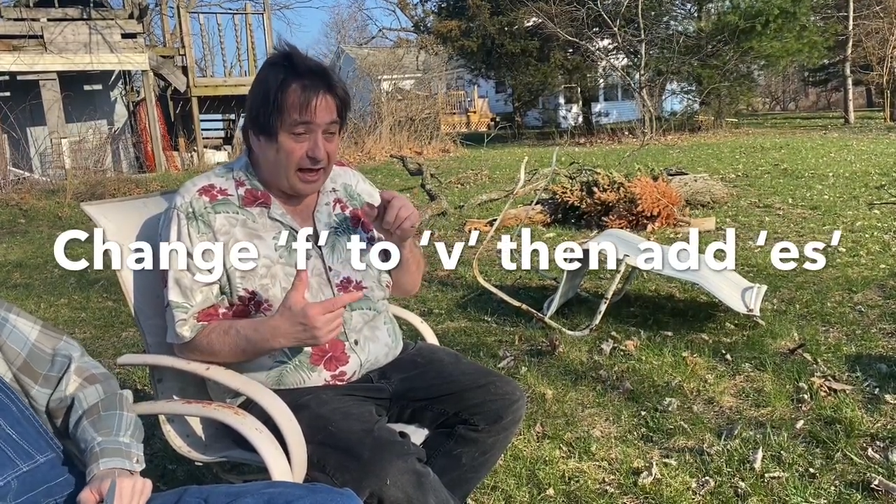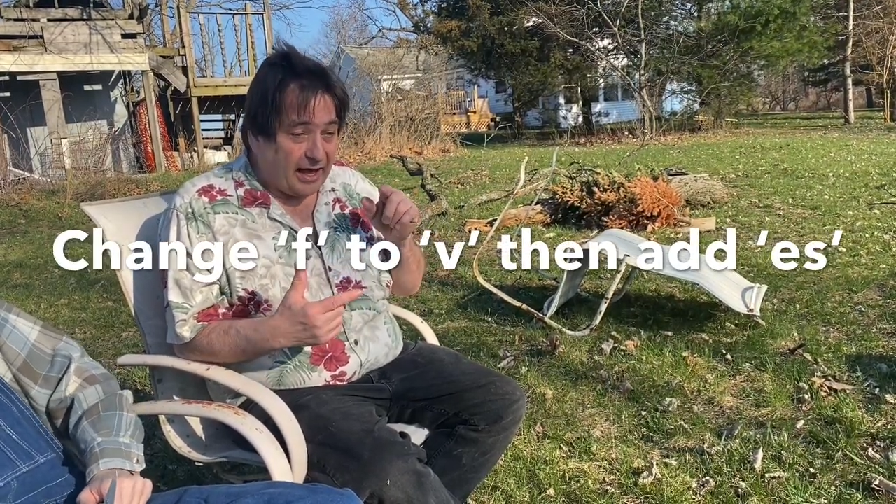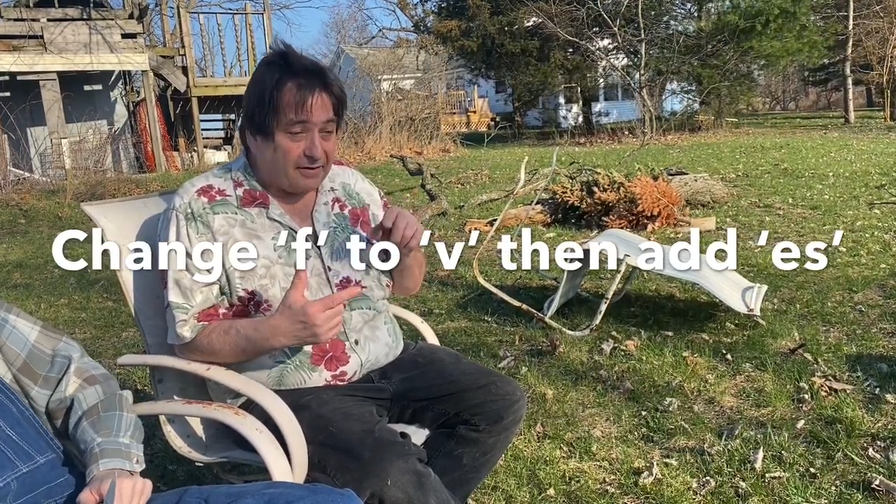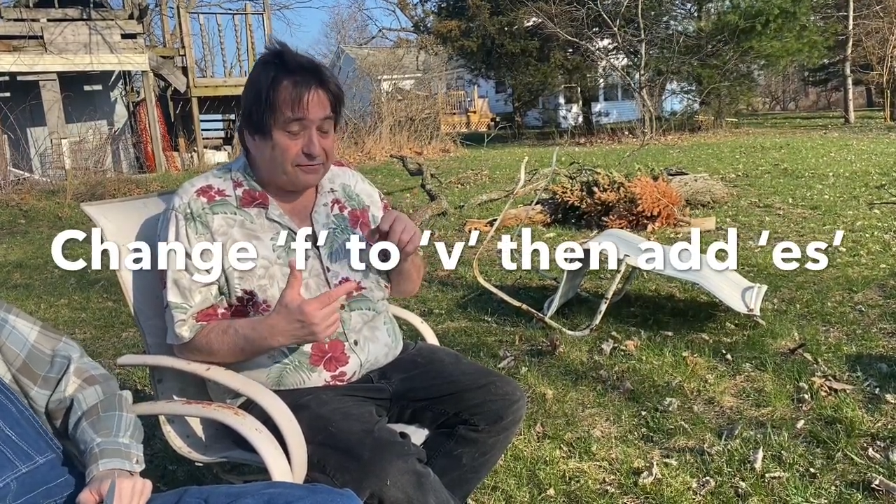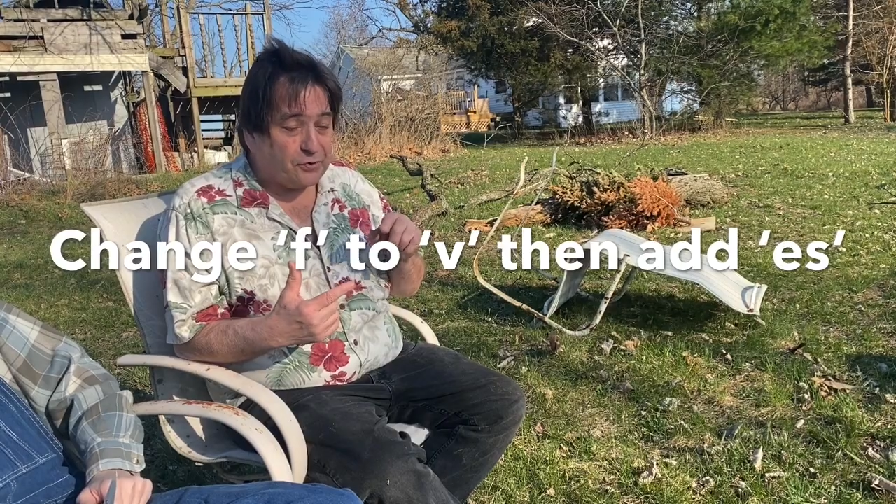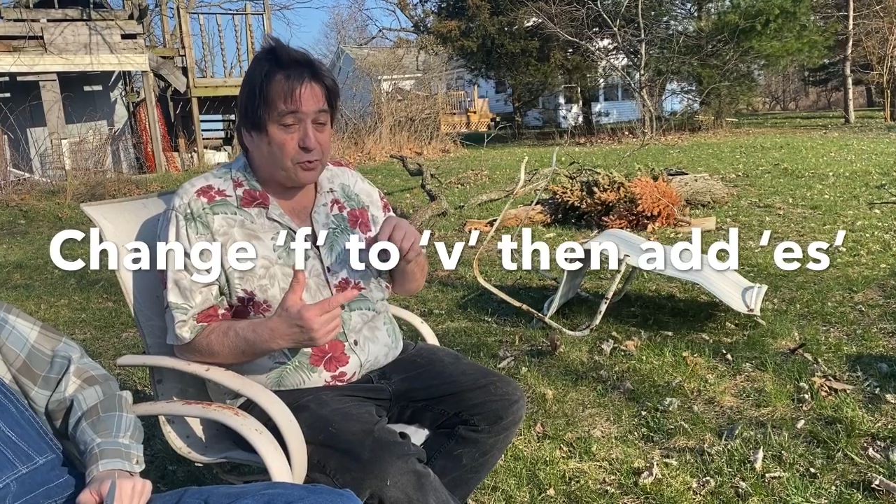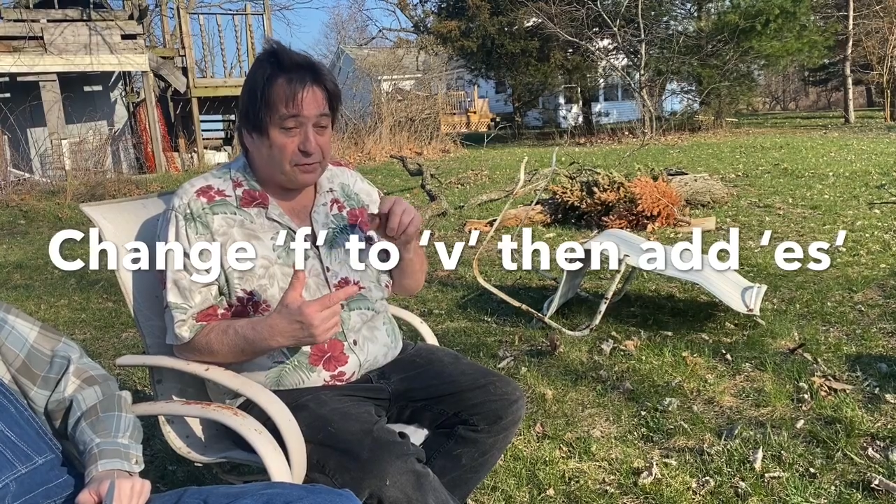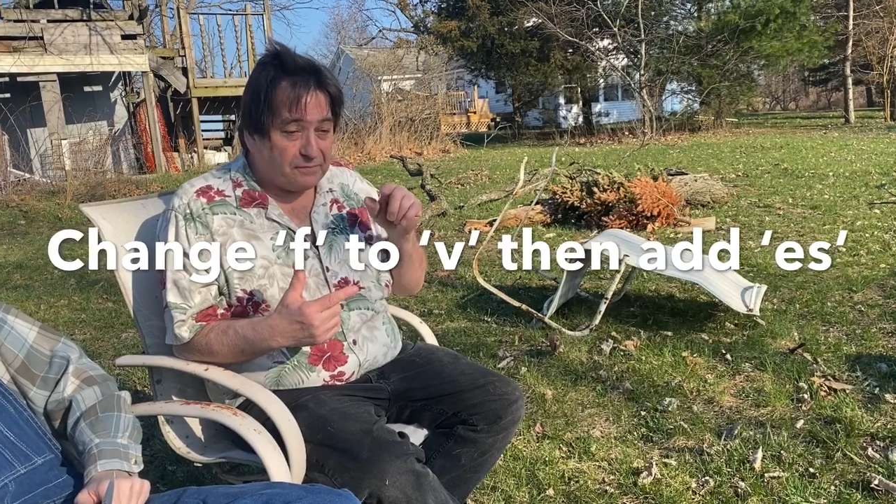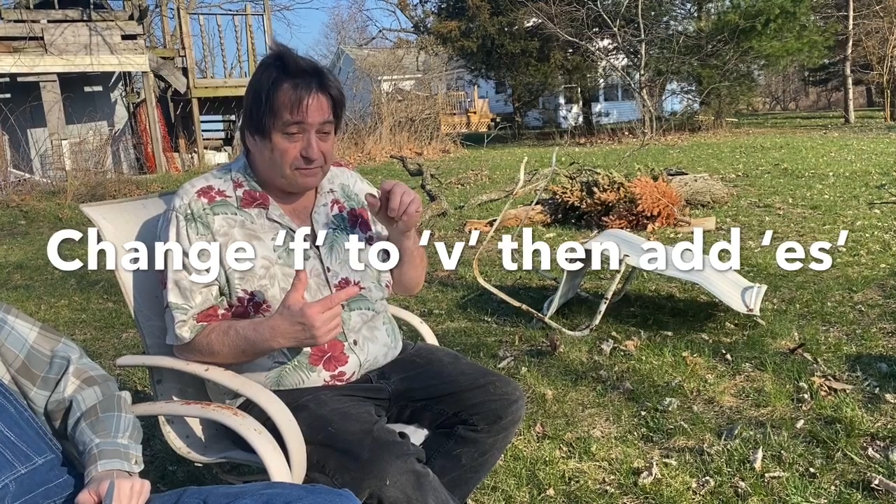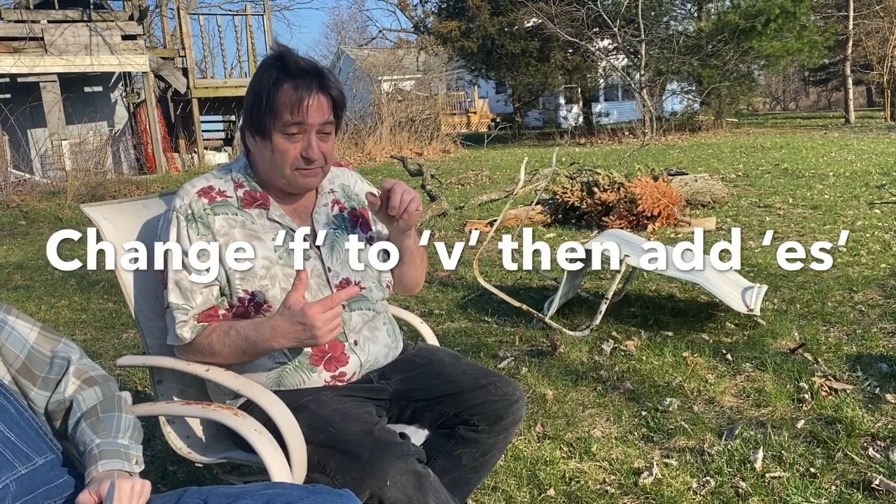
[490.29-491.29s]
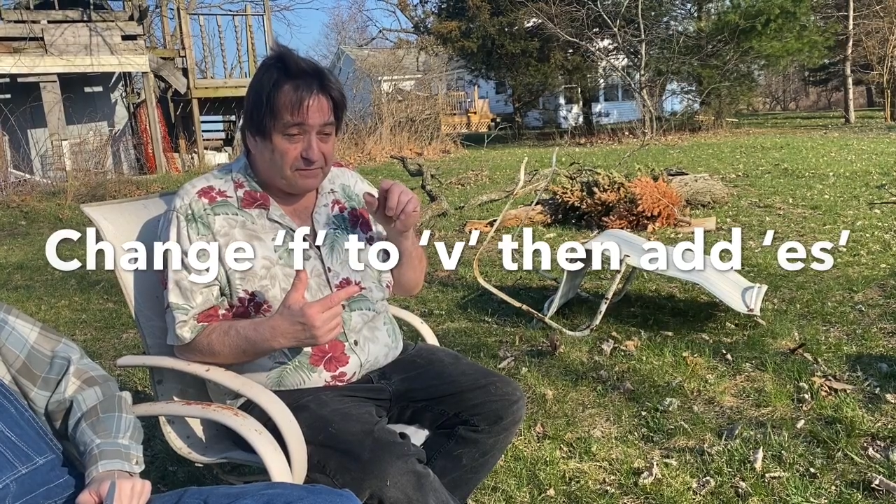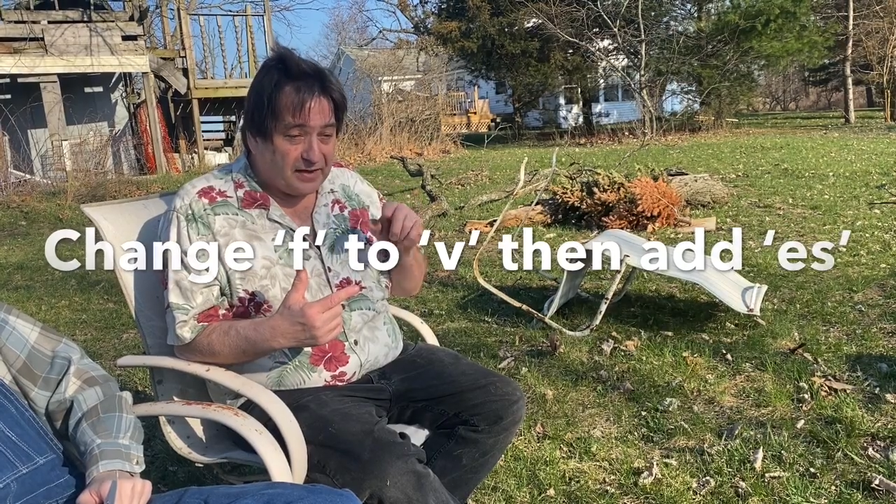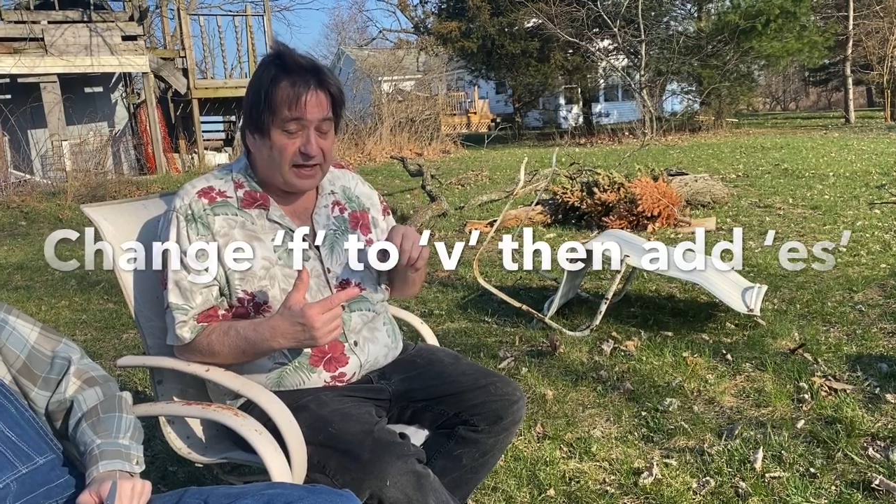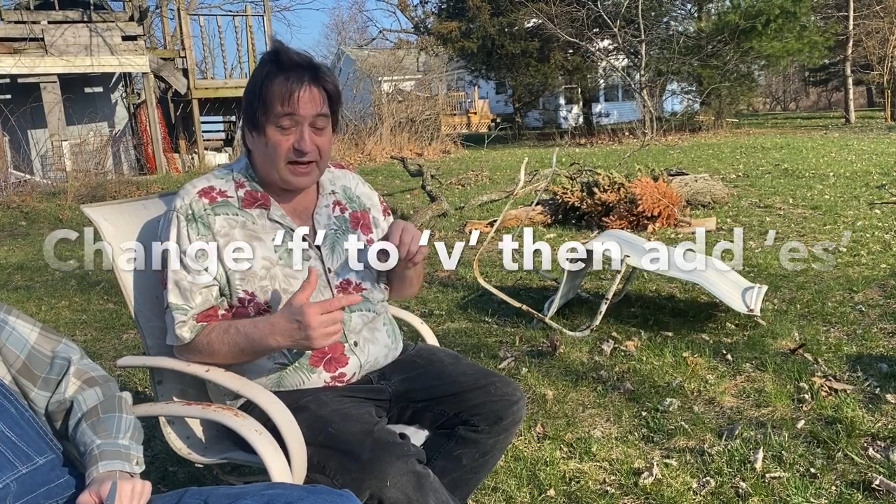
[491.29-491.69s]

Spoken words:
F to a V